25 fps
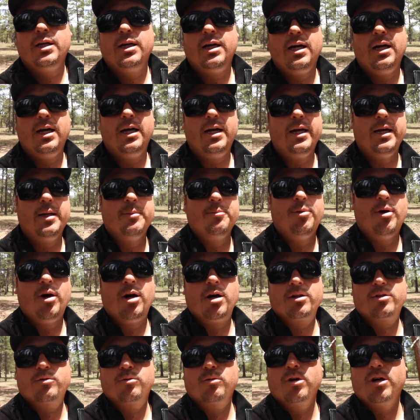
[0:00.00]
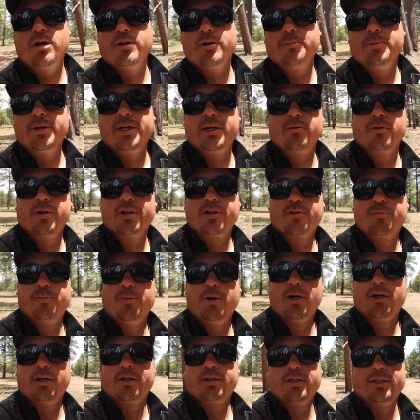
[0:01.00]
and parked where all the big rigs
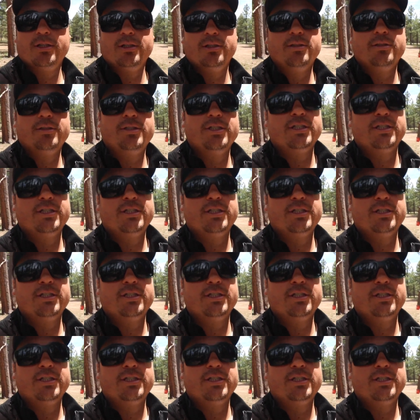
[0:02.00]
parked and